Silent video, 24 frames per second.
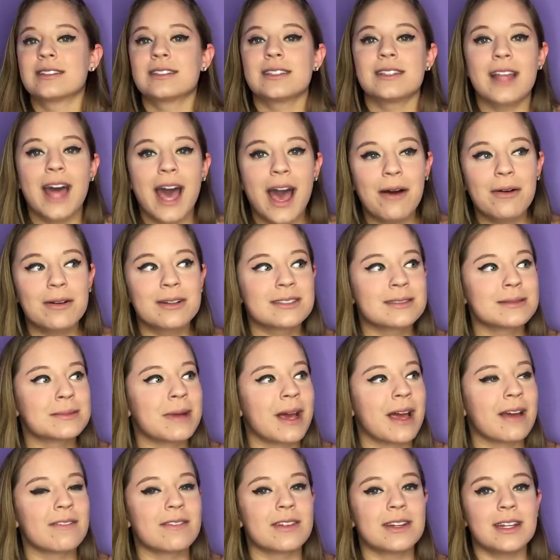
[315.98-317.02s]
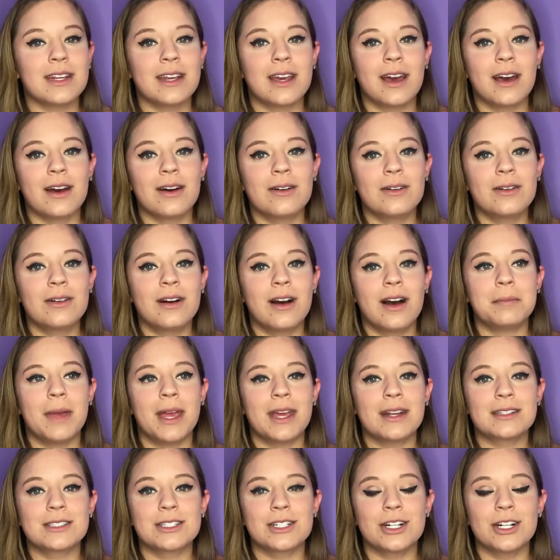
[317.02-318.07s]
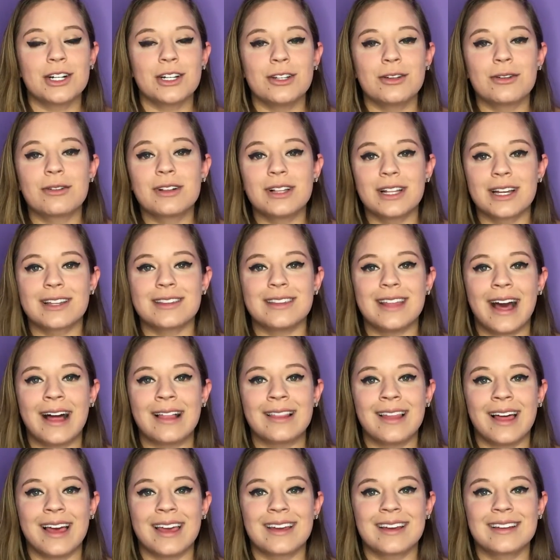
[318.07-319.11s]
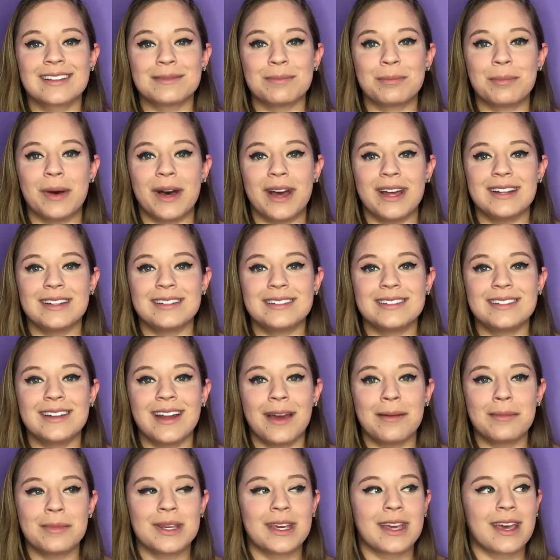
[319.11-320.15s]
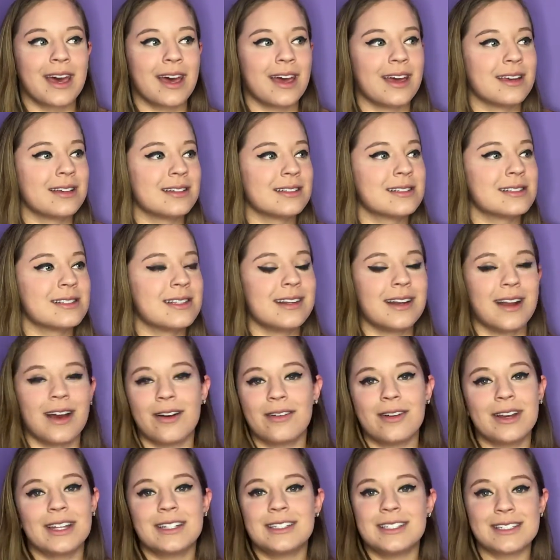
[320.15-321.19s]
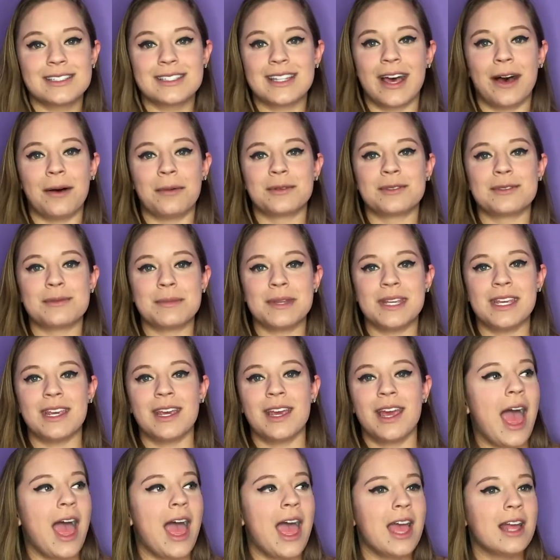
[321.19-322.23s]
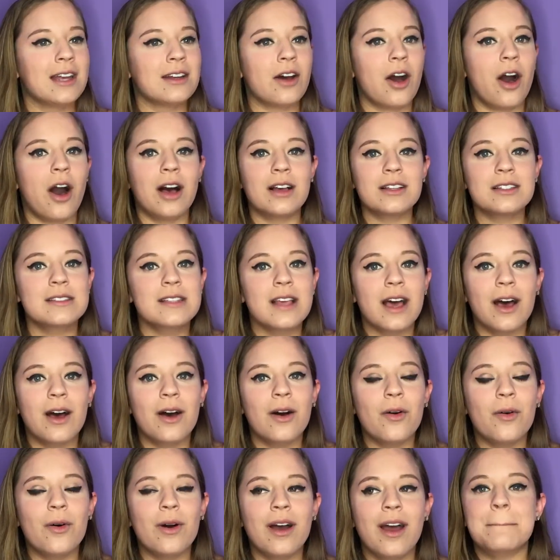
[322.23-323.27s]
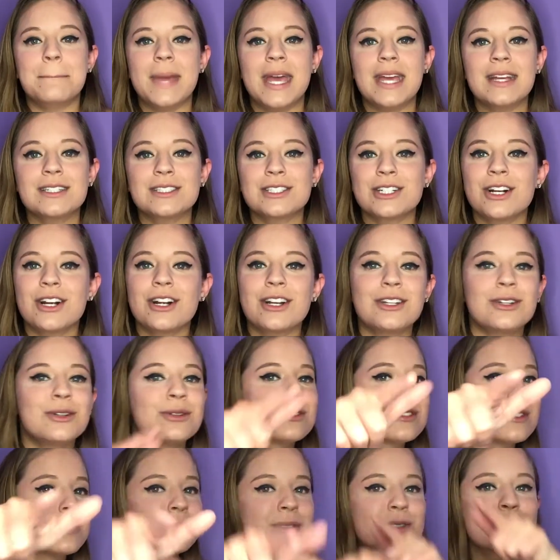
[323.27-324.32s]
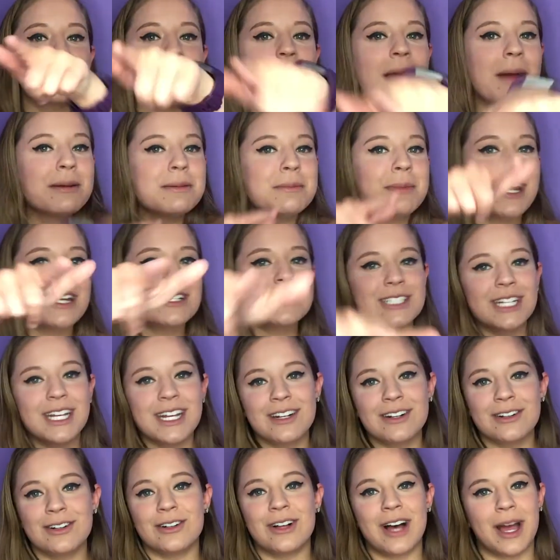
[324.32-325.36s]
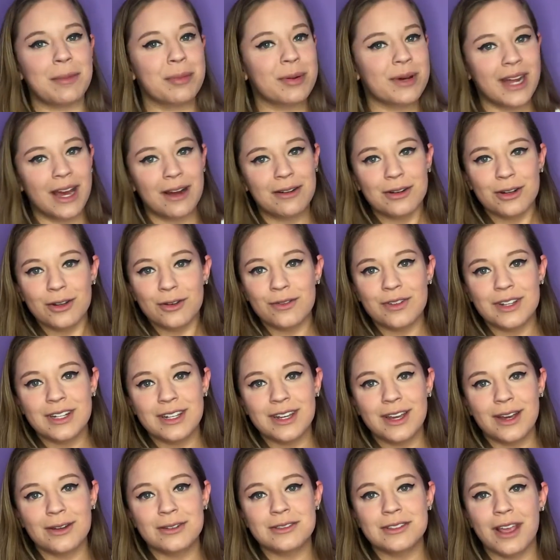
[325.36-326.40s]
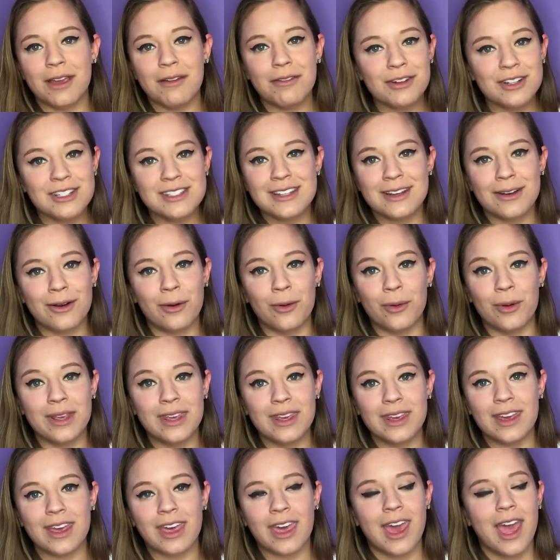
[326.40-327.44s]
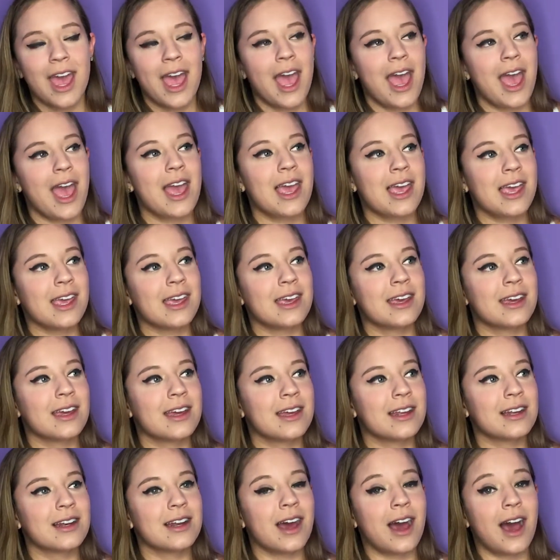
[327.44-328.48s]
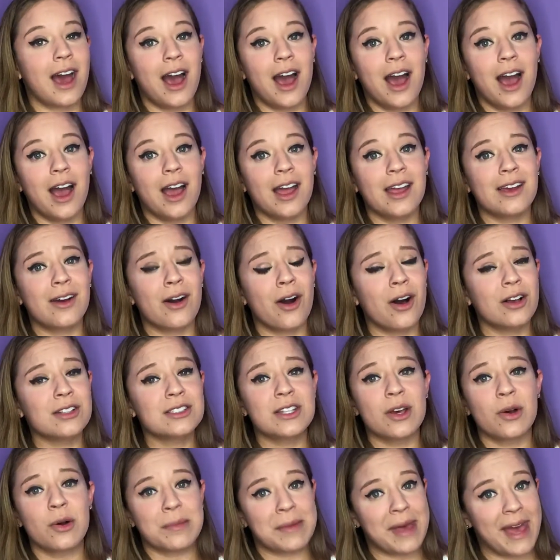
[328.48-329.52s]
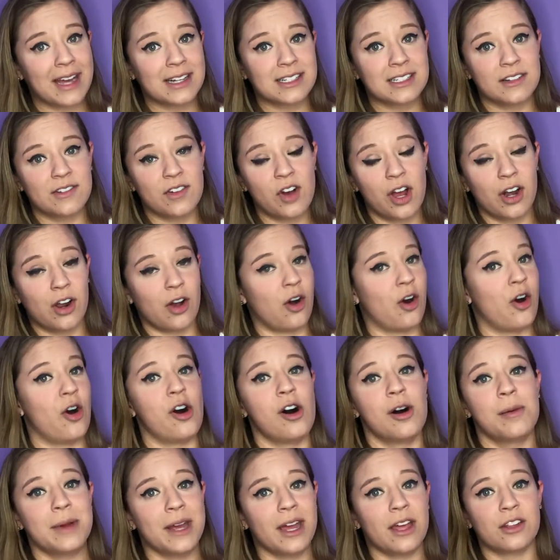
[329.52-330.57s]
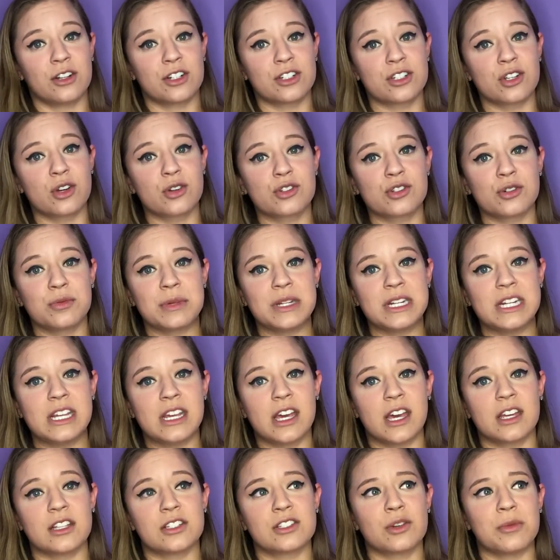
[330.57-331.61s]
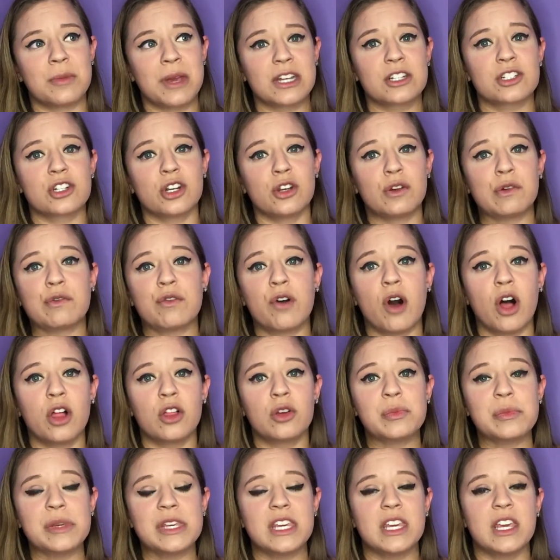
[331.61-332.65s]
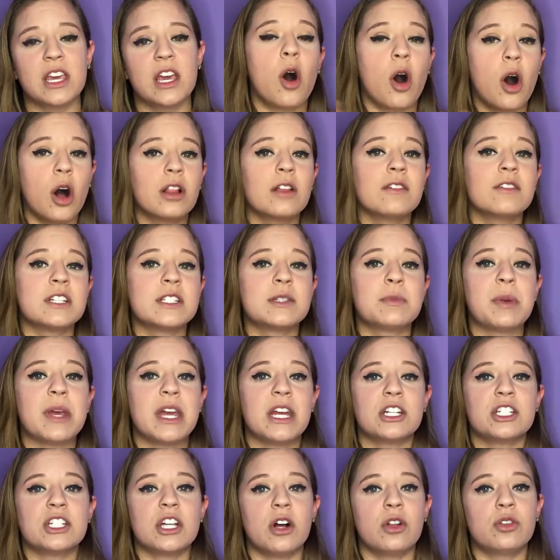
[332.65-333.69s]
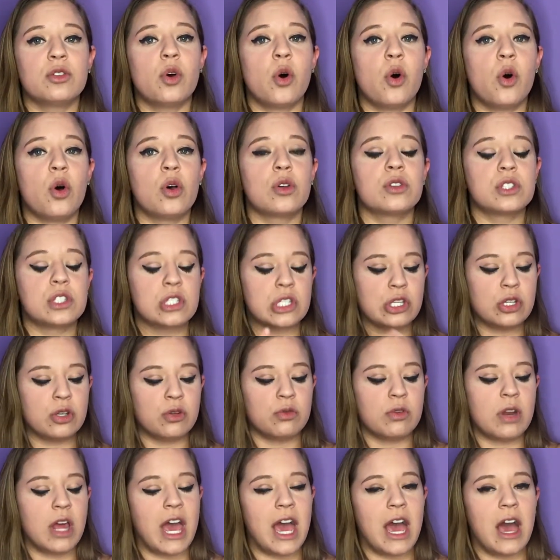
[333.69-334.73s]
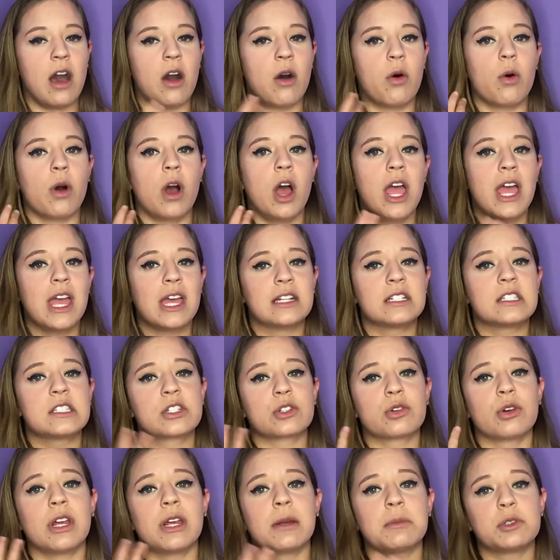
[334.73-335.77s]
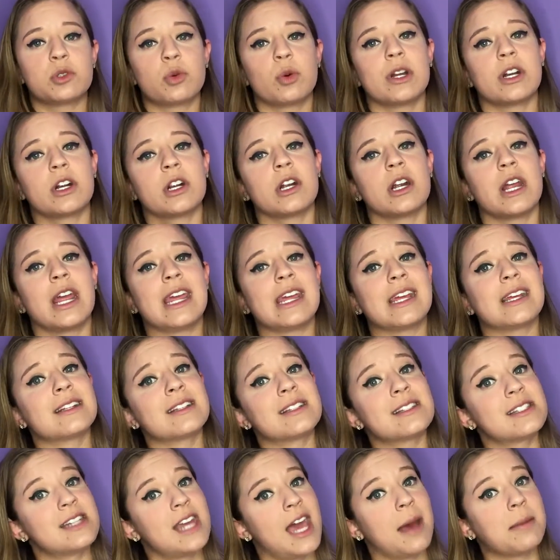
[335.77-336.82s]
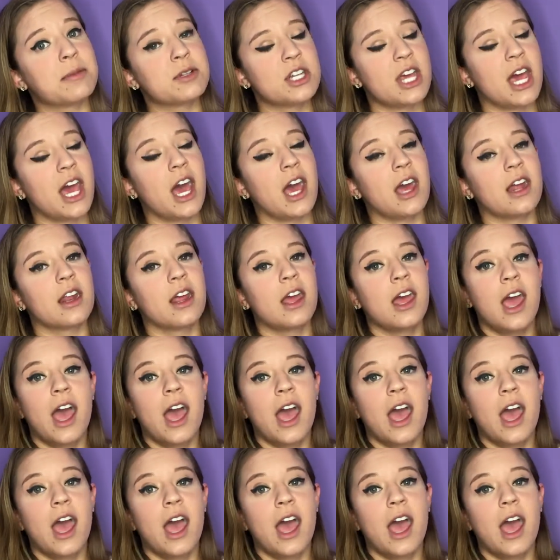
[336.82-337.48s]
So that was my video. Make sure you click that like button because, you know, it just helps me. And also, make sure you subscribe to my channel. I put out new videos every single week. And I also am active on all my other social media. So make sure you follow me. All of it's Paige L. Knowles, YouNow, Instagram, Twitter, and Snapchat.